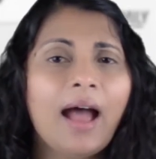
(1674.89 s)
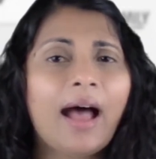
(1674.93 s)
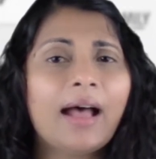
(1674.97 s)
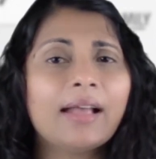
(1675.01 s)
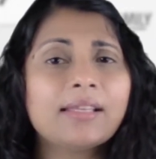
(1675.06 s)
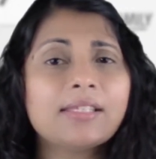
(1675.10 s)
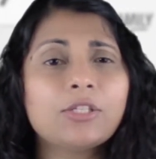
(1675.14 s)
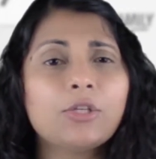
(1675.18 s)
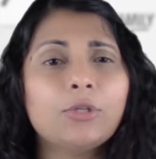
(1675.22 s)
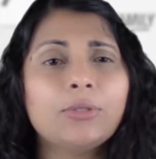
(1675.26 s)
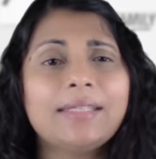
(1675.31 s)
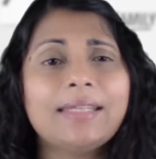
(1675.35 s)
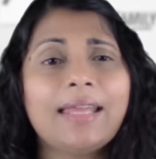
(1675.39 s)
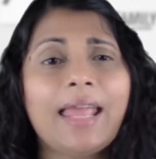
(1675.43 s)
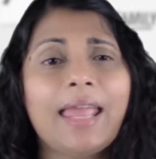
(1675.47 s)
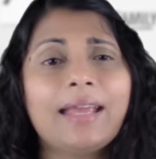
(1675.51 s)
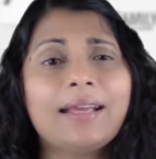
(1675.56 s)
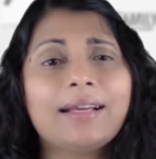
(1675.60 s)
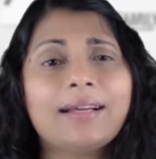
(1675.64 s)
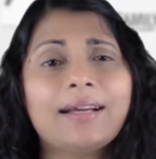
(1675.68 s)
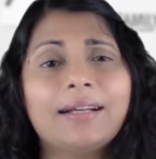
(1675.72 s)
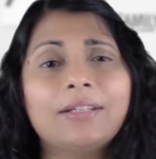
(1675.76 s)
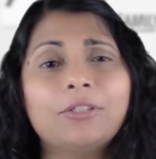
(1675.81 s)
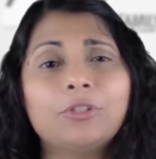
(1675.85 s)
As you
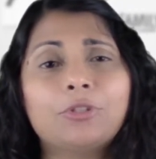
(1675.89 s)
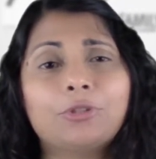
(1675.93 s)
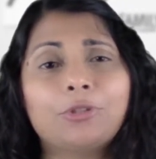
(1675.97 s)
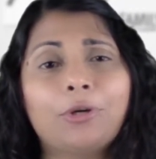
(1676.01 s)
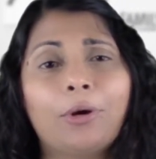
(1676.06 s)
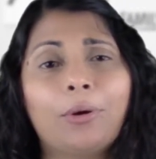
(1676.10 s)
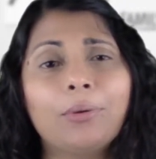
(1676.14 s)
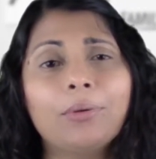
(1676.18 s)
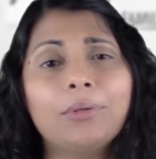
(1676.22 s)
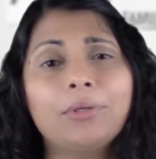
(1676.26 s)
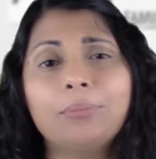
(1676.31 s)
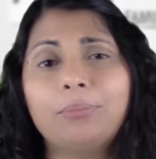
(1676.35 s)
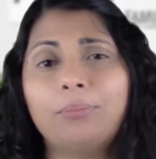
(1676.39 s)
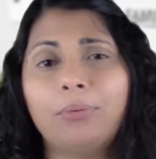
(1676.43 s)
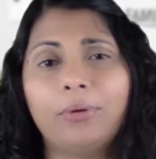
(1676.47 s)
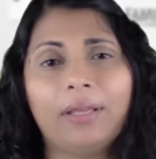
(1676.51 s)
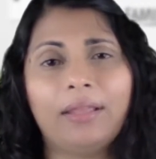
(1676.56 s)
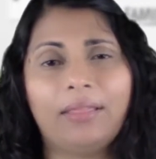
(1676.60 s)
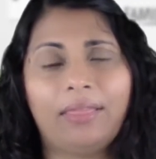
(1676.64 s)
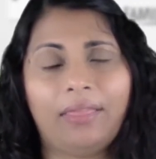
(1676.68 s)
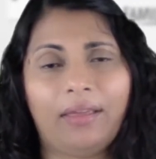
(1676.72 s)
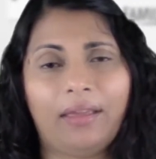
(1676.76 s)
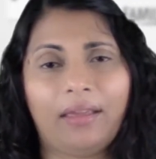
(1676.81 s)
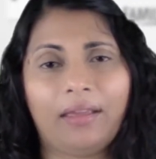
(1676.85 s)
take control to
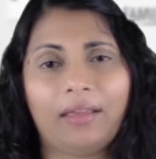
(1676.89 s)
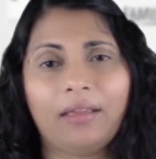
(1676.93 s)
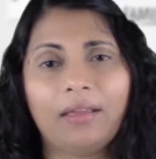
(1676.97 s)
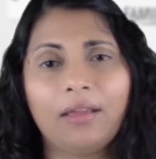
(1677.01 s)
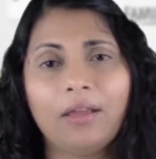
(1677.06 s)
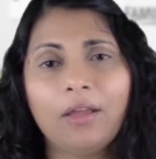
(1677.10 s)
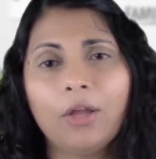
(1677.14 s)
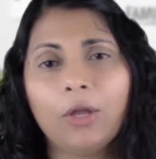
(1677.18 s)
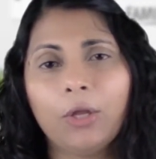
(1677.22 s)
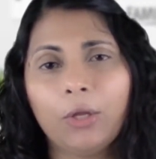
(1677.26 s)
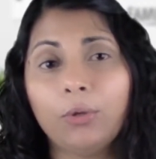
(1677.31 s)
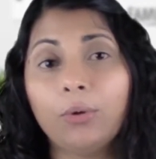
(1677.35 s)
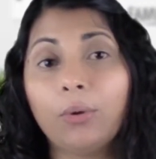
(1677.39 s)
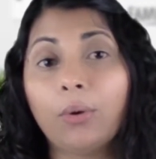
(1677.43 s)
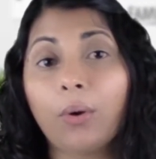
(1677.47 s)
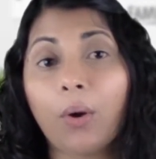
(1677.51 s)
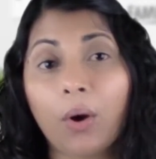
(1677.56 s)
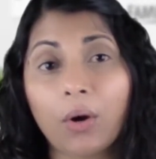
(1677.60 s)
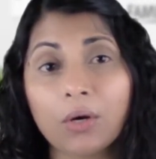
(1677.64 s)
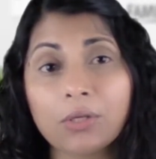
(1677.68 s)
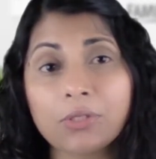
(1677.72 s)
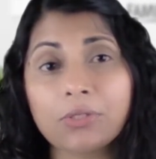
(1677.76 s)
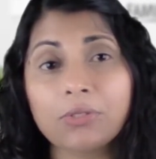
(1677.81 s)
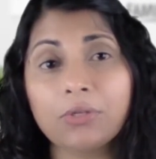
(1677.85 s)
breathing, you're
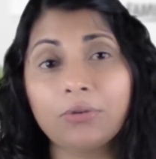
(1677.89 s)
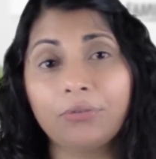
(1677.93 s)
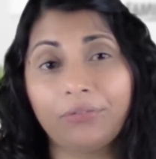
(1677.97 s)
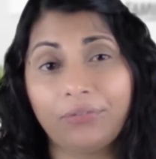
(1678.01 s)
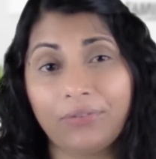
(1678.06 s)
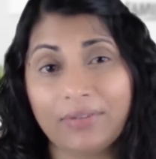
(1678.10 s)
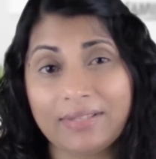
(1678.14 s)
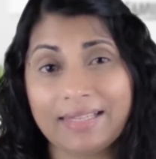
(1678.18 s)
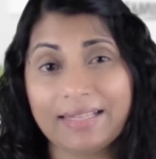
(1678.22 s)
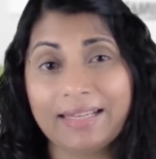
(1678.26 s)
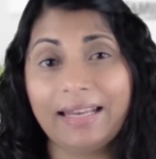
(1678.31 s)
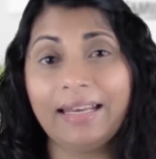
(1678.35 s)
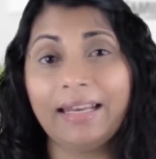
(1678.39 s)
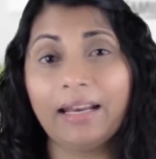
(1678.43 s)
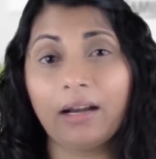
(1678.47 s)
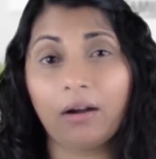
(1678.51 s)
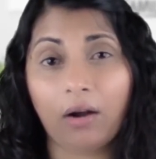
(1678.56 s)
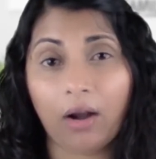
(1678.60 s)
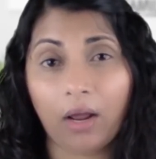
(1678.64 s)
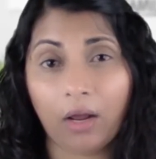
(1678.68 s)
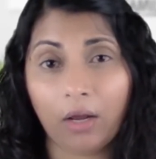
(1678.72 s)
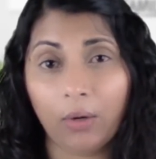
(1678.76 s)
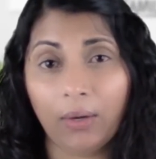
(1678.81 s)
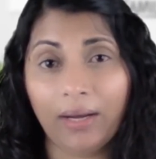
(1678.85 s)
also physically
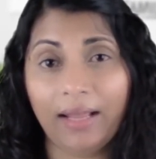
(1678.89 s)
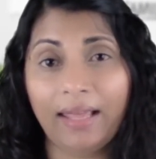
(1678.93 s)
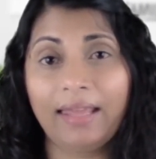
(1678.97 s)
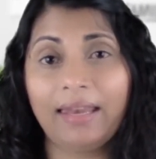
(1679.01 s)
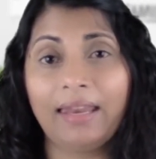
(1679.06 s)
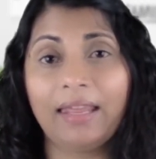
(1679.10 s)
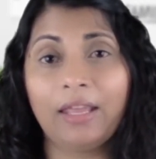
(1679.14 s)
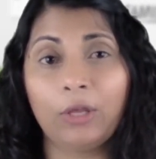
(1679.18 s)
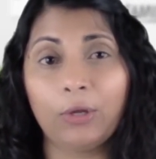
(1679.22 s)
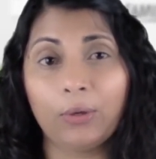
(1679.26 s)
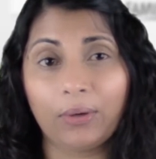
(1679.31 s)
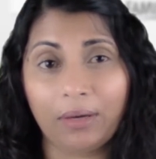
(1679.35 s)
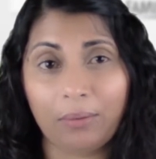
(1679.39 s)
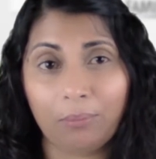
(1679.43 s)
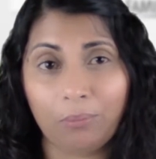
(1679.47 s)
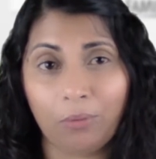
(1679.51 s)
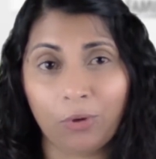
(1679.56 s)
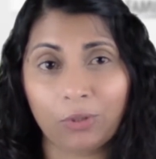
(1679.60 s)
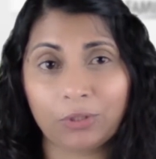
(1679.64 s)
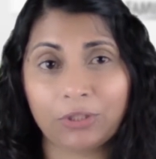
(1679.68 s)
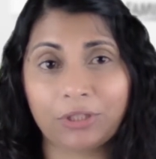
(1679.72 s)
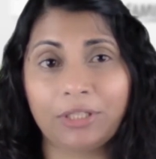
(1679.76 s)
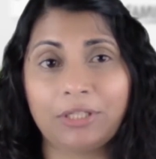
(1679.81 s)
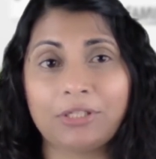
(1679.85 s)
regulating your
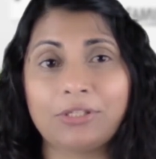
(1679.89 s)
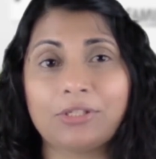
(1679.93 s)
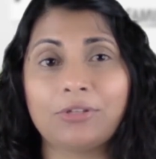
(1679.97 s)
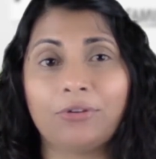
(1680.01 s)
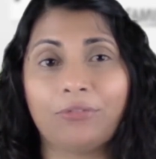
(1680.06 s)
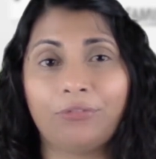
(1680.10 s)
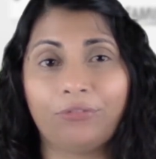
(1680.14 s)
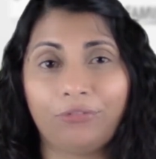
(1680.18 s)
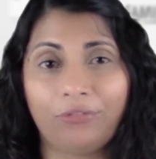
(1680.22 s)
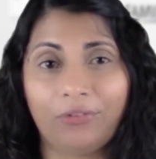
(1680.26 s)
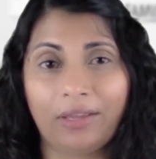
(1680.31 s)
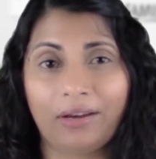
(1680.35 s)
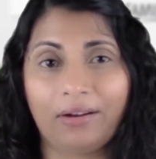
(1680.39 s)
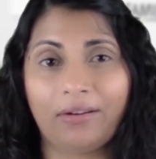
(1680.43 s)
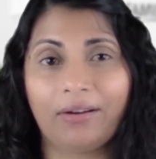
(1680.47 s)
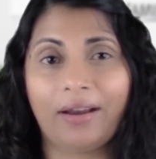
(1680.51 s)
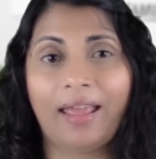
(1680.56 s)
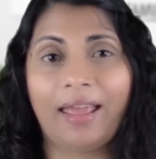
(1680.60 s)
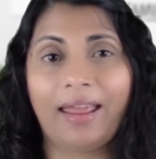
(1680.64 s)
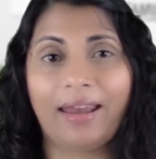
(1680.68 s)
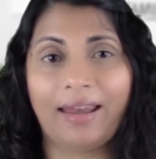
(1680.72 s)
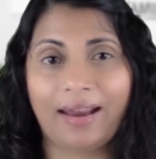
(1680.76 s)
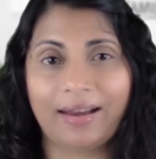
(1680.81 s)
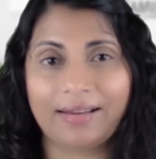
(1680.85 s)
emotions of fear
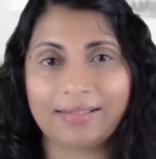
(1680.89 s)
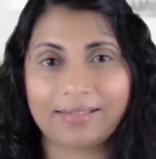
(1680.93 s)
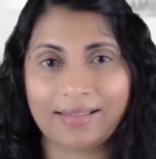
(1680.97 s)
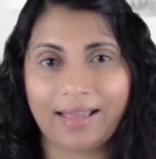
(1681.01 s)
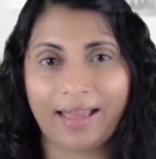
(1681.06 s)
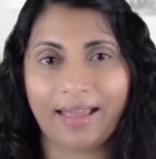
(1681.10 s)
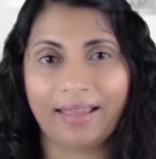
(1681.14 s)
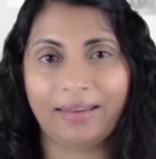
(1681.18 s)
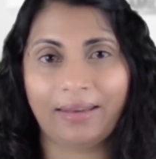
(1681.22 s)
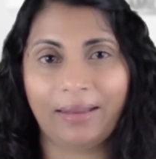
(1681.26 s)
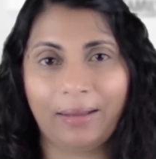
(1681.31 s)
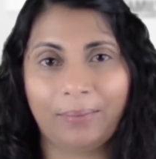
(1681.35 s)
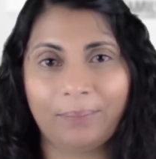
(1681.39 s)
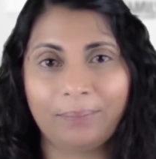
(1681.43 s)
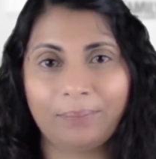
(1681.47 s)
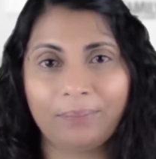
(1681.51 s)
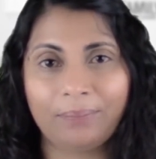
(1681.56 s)
and anxiety.